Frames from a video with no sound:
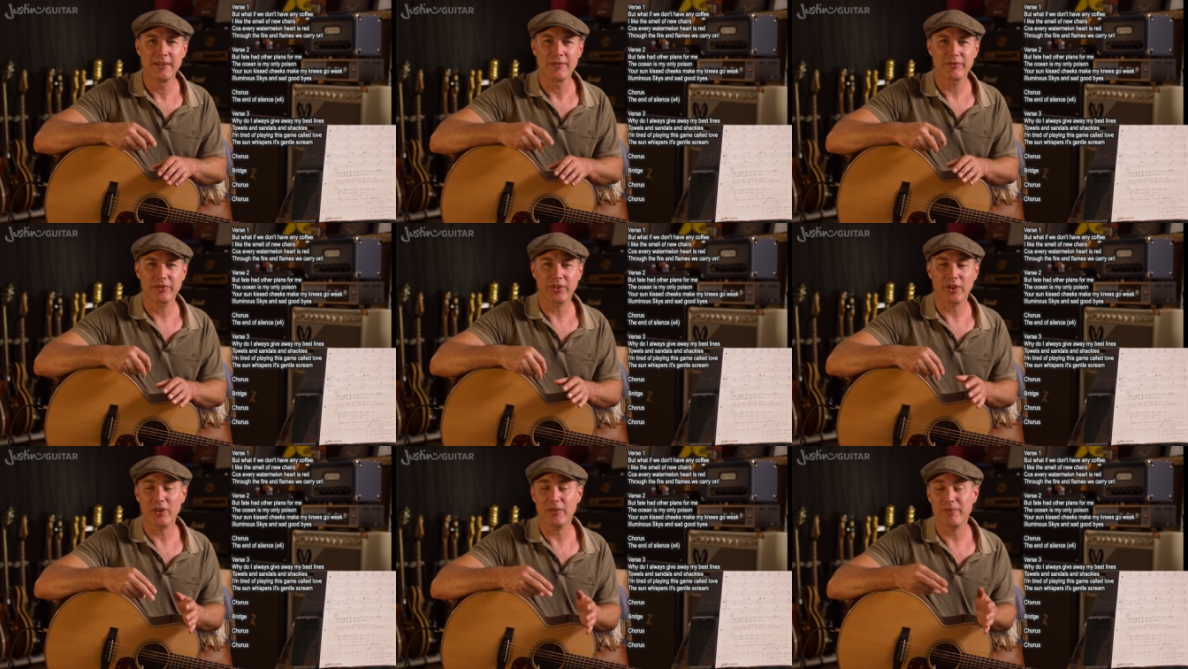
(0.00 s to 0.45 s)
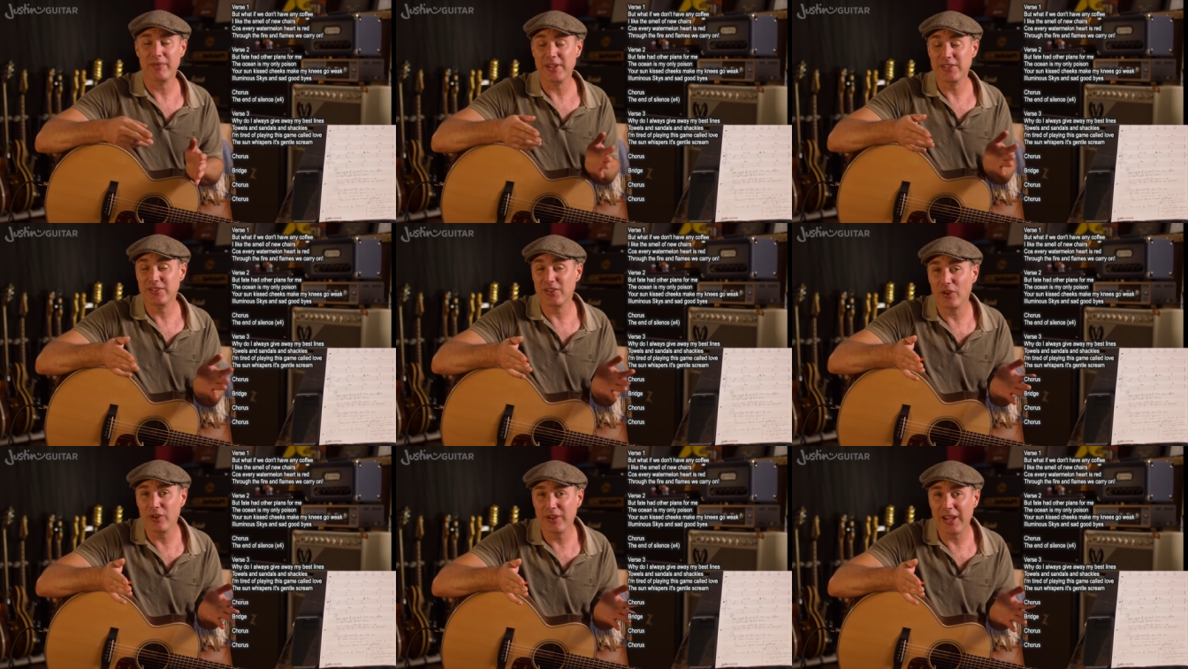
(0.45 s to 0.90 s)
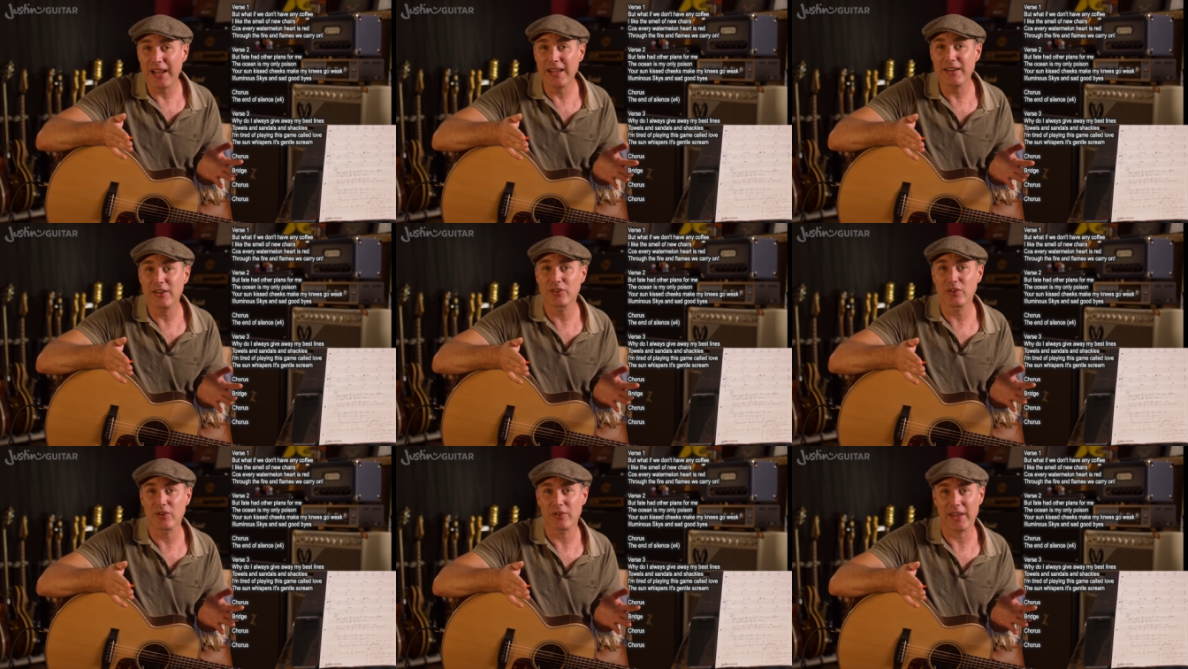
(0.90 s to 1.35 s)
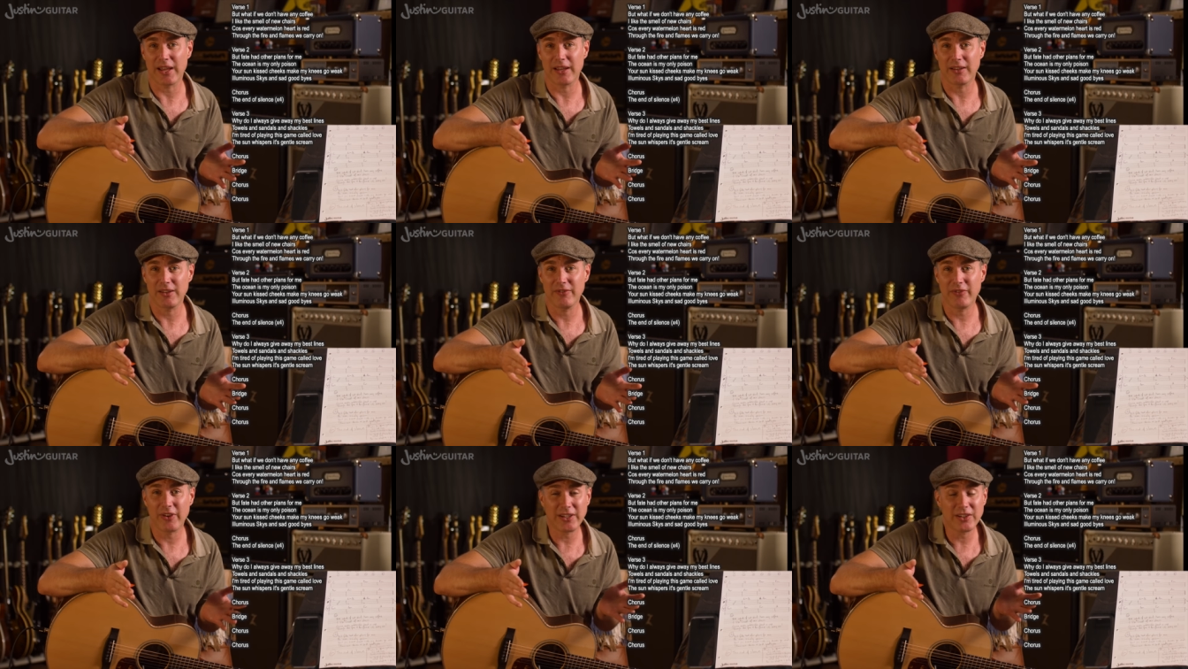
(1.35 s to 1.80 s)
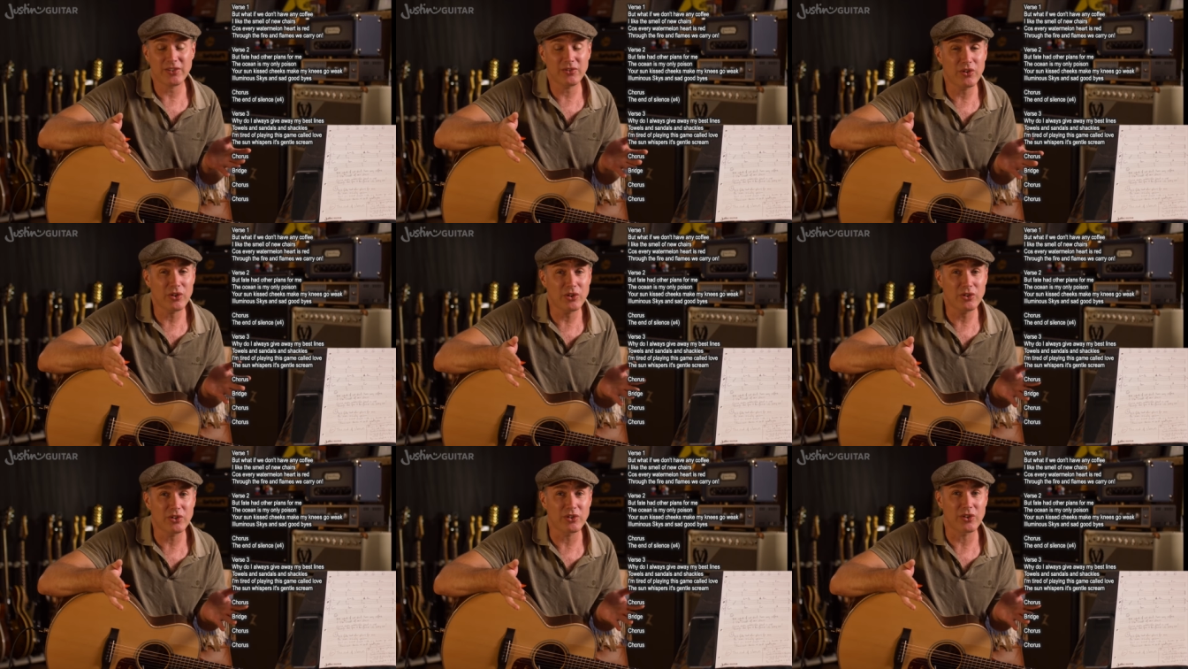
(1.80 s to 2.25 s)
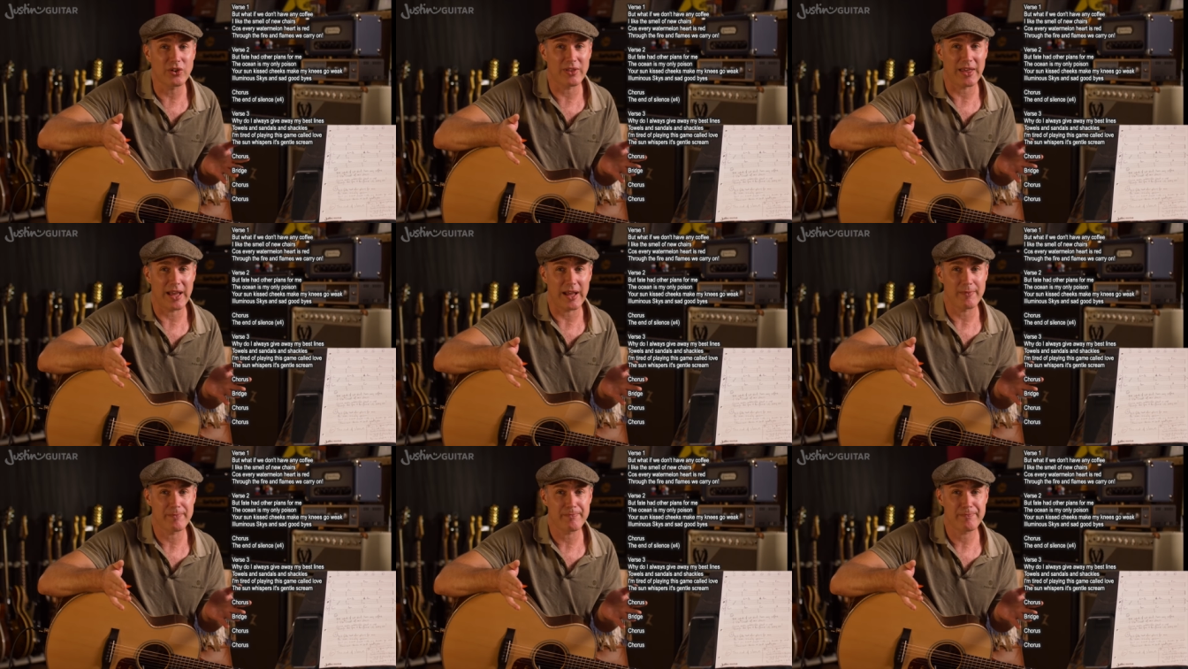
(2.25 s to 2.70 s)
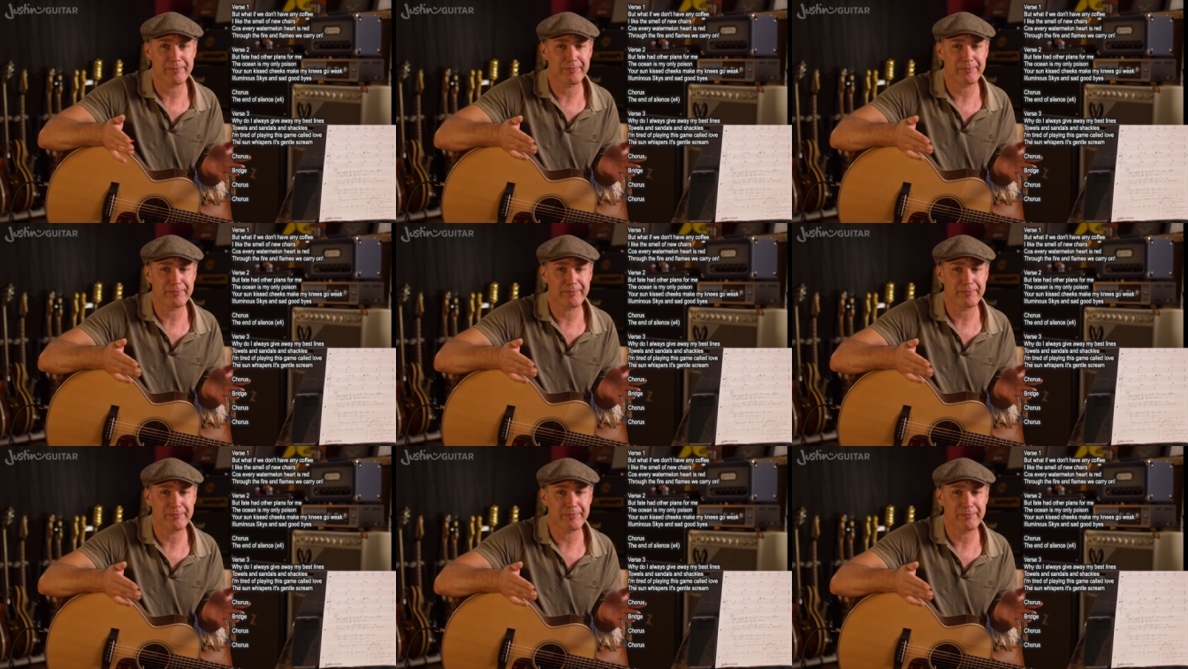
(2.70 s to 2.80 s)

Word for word: so it's okay to do that in fact it's good to do that